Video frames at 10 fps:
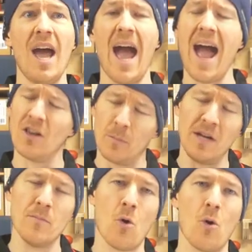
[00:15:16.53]
and there'll be
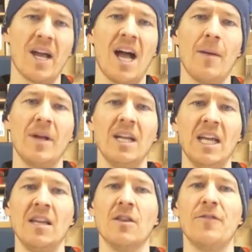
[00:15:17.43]
more coming
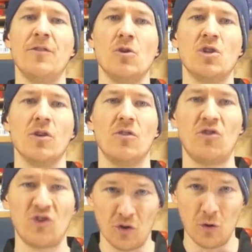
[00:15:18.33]
in the future
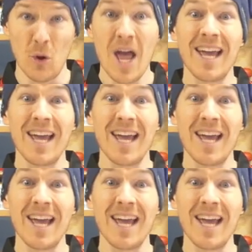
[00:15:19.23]
too.